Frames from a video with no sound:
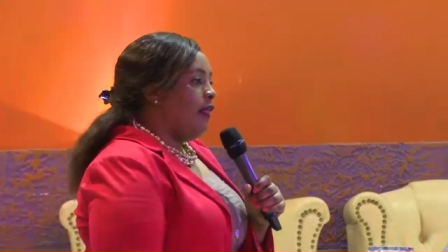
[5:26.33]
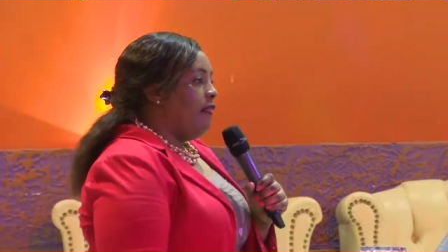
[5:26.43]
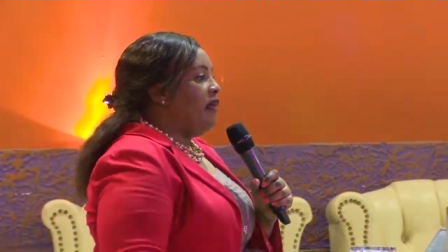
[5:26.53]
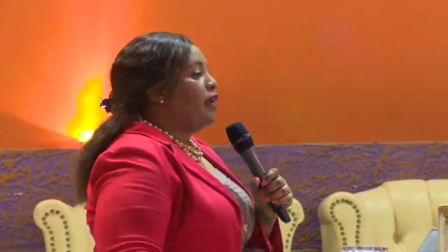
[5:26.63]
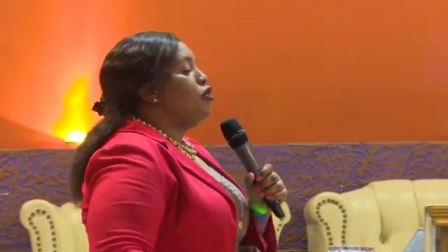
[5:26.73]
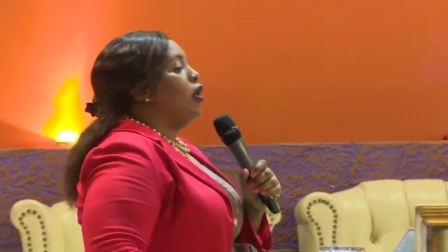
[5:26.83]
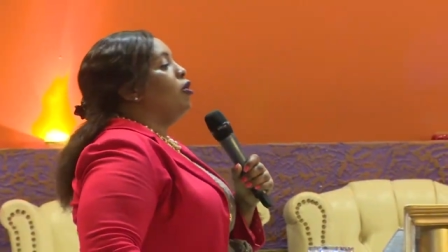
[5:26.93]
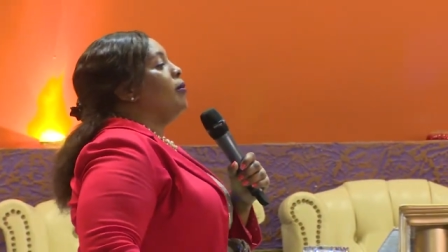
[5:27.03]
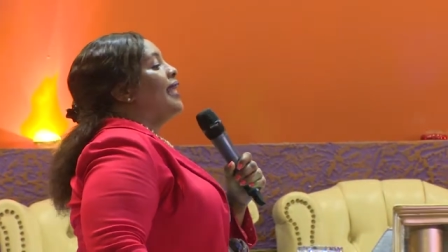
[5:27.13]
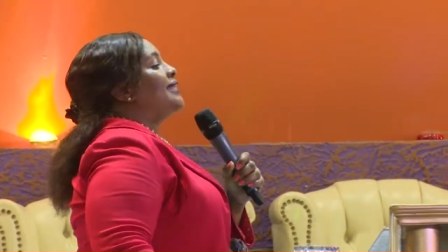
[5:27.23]
They don't
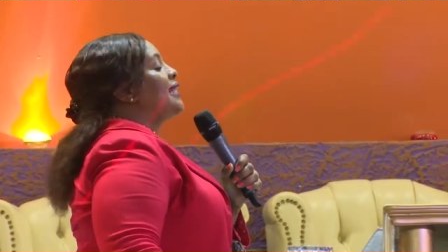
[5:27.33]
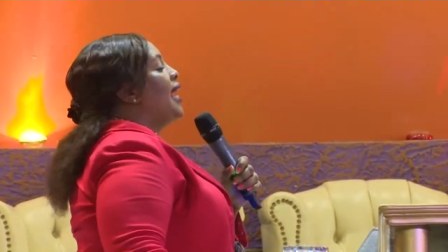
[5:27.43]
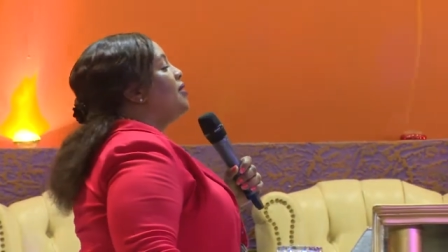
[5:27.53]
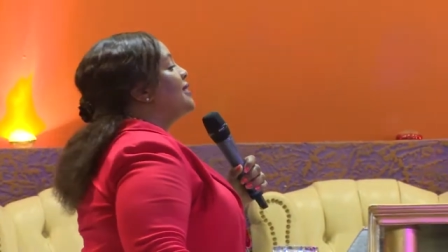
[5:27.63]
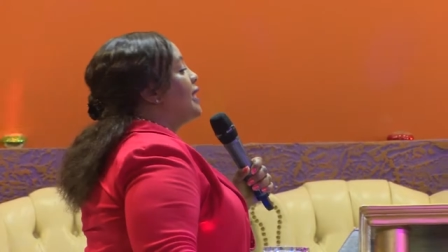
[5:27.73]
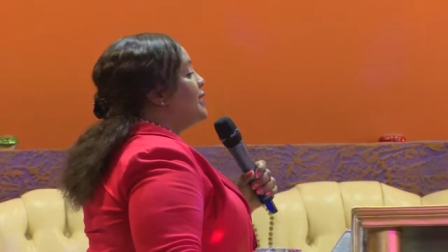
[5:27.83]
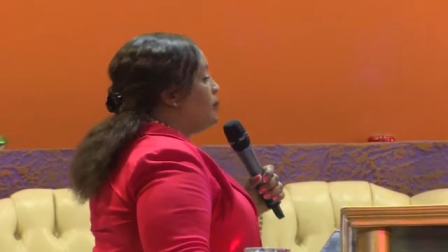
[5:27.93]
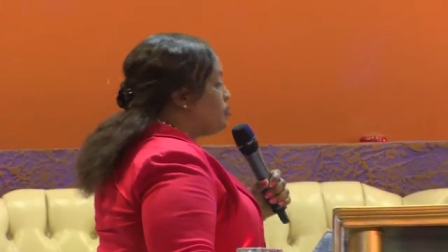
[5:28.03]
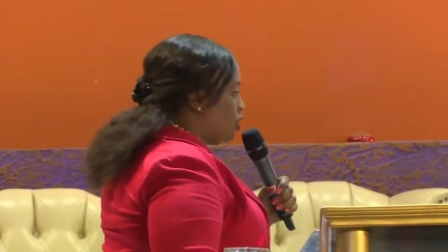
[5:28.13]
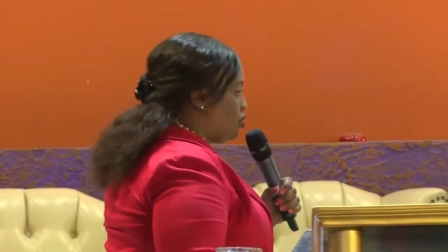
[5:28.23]
look at trials and
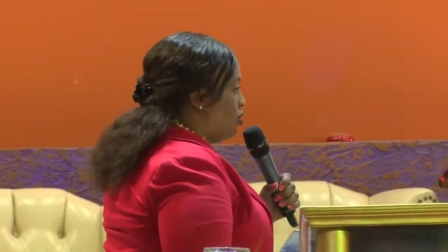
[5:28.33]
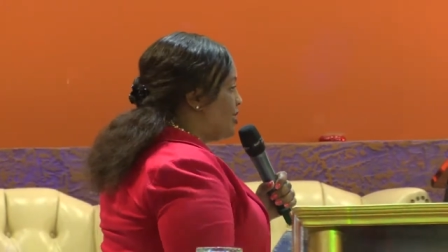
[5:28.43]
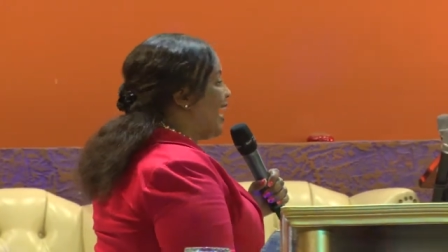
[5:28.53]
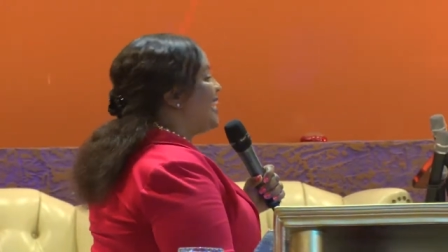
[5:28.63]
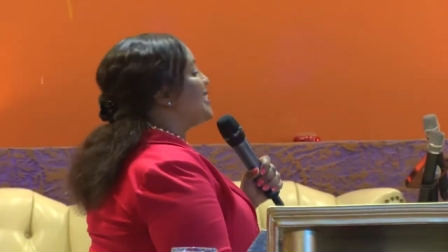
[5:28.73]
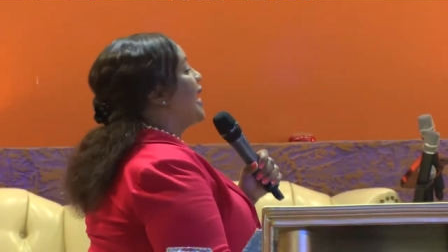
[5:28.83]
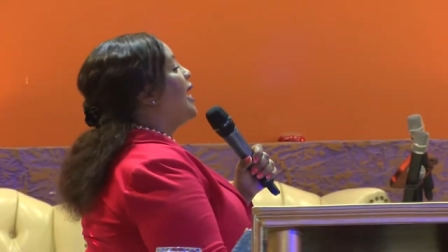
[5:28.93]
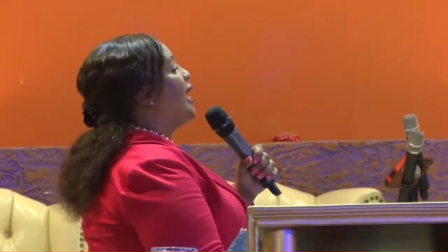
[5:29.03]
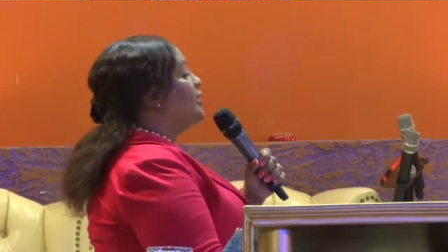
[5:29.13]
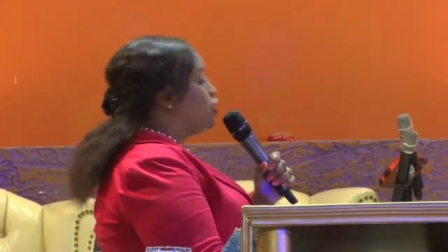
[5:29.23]
temptations as
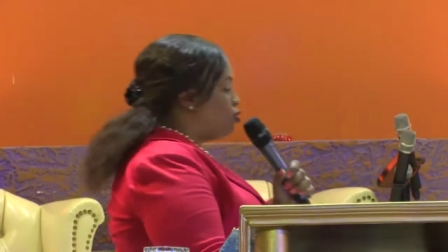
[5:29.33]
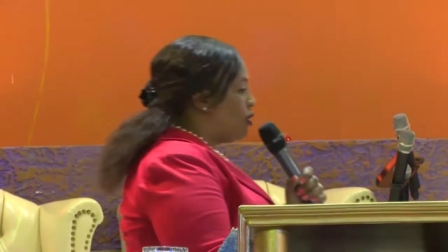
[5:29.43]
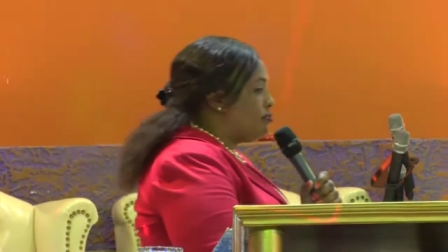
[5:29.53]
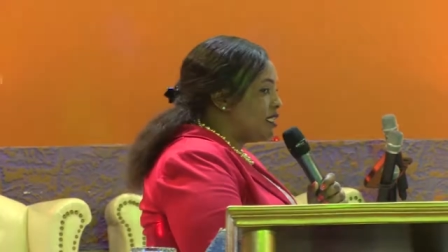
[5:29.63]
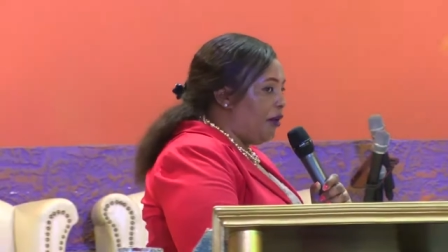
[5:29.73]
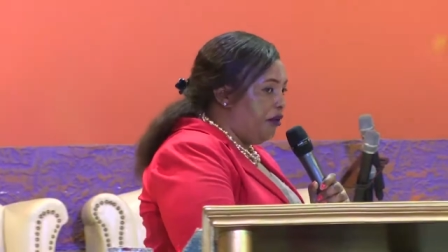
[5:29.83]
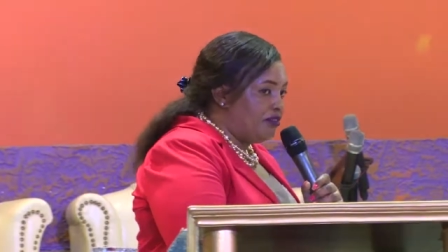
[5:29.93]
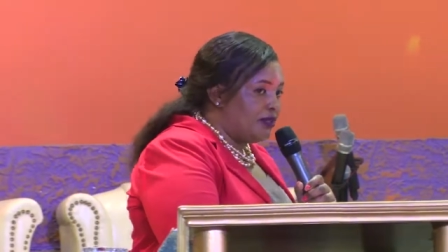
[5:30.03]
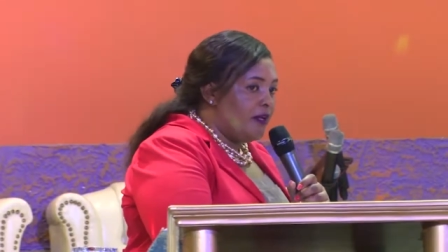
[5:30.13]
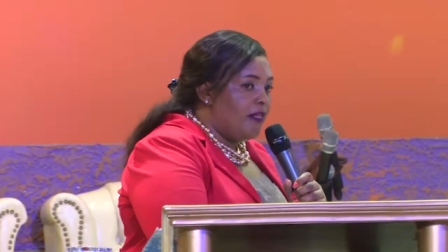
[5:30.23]
an end to
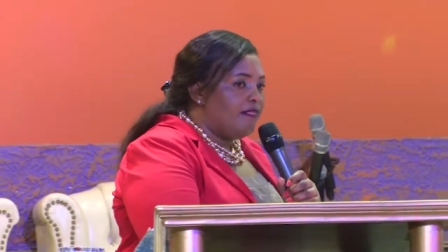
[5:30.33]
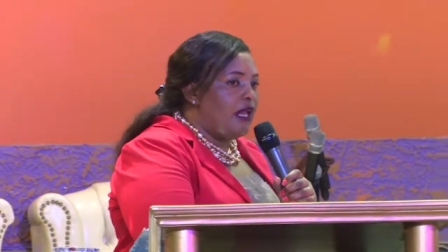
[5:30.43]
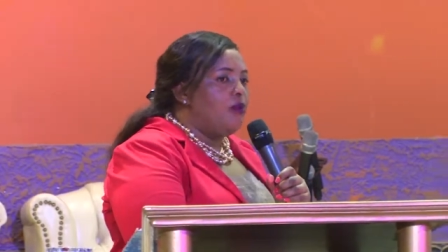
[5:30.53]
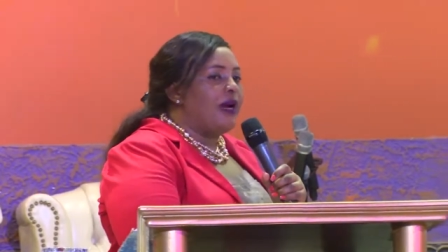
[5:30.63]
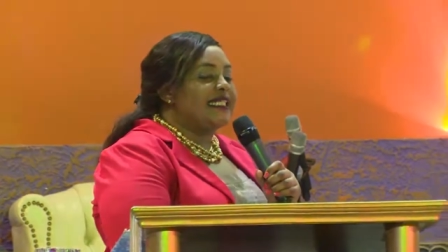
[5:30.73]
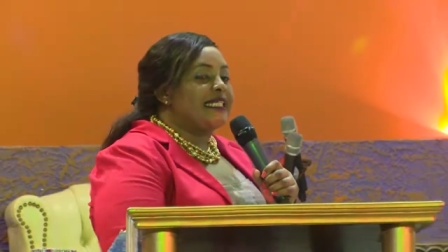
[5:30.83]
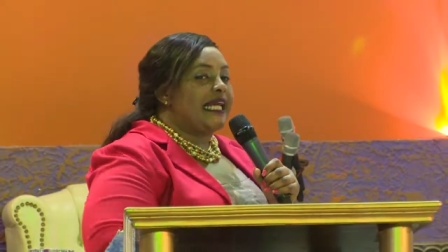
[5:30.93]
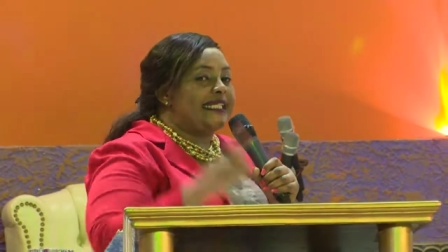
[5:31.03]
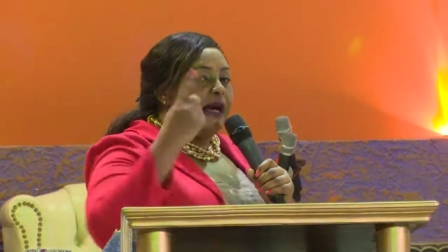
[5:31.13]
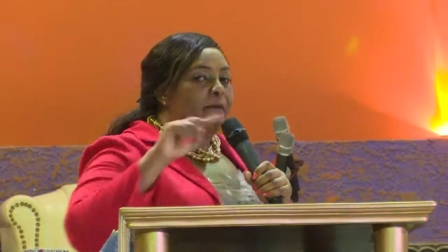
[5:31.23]
themselves. They look at it
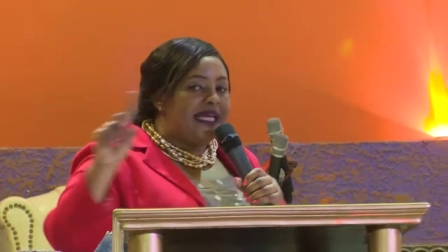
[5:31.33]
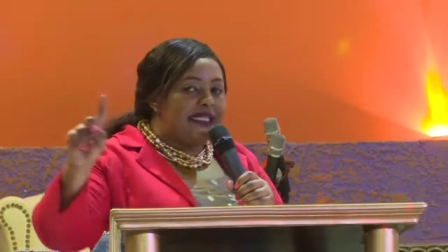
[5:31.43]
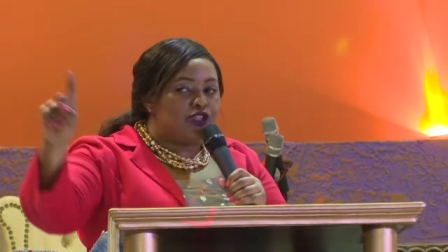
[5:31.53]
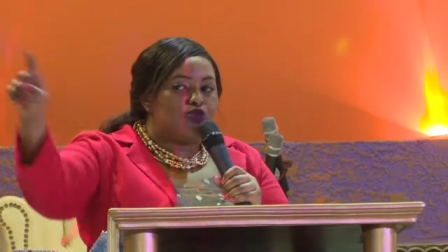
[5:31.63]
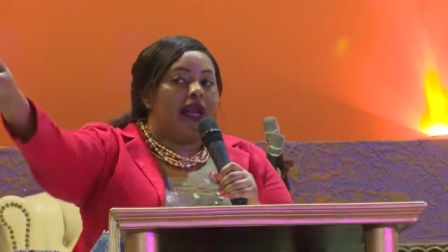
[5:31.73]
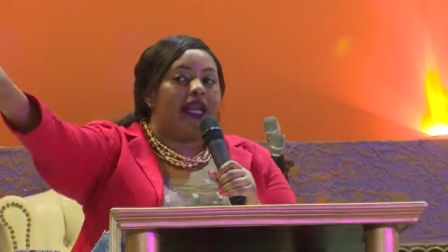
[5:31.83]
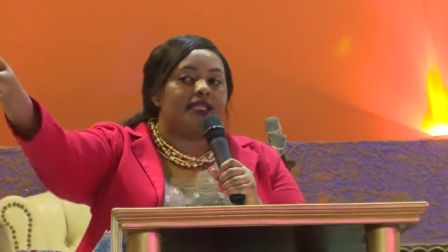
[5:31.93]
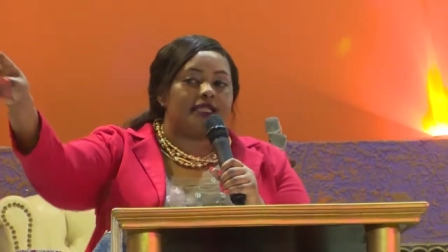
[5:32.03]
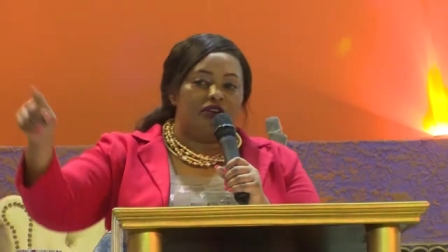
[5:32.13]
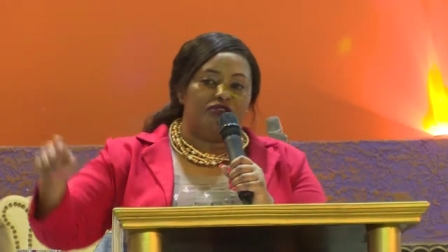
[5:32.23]
as a means to a
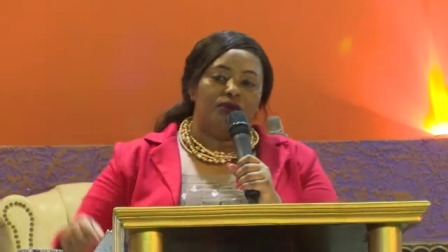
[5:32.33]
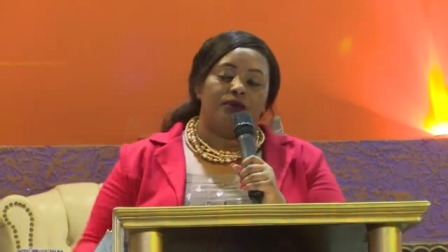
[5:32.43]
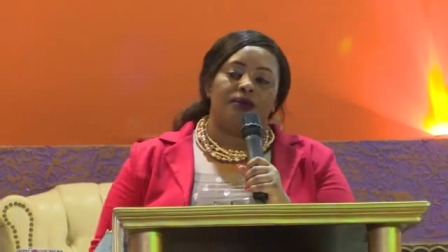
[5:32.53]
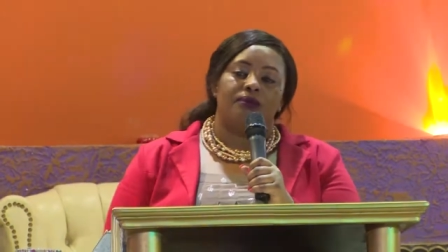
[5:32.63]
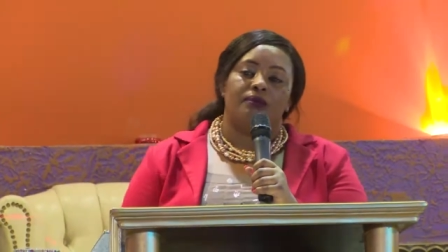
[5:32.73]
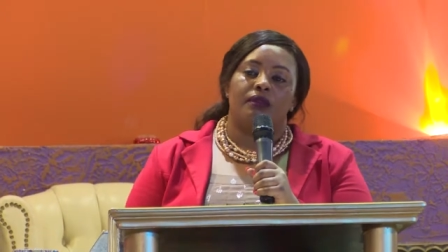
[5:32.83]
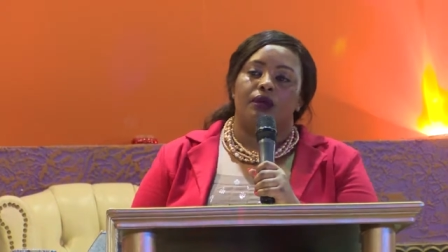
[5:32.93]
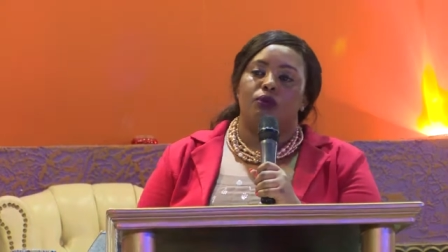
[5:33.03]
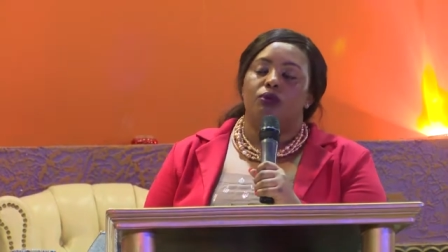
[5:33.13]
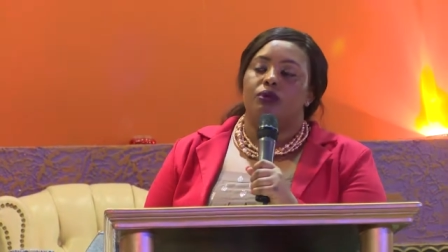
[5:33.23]
next level.
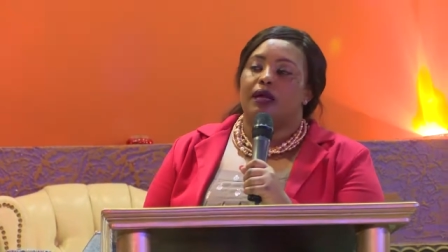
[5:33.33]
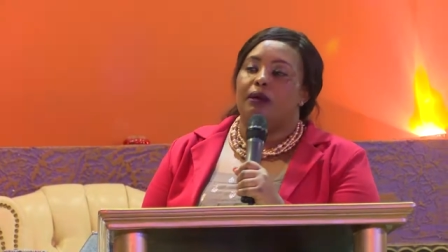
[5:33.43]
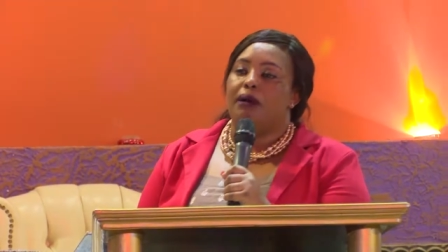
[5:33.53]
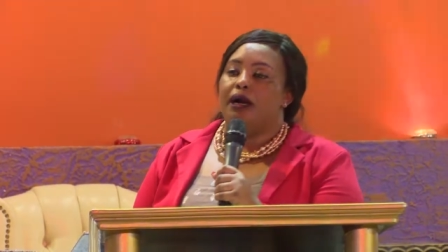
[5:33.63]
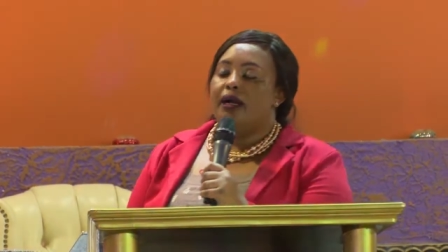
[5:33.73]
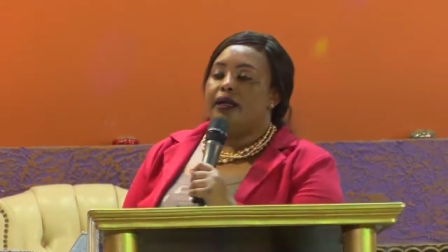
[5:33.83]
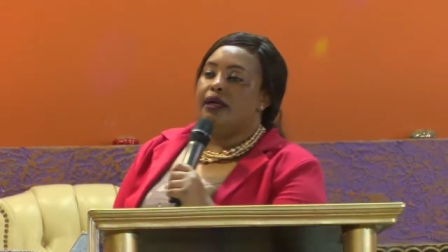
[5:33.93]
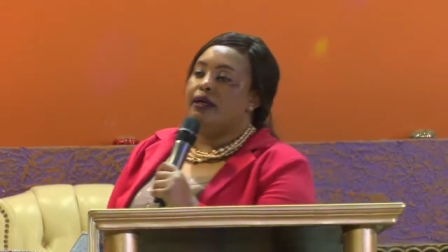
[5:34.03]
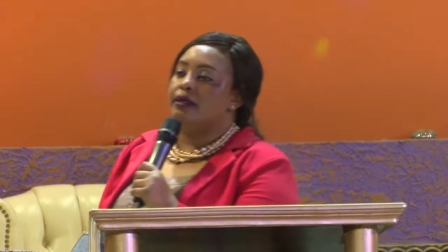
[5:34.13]
Ooh, Rabahanda.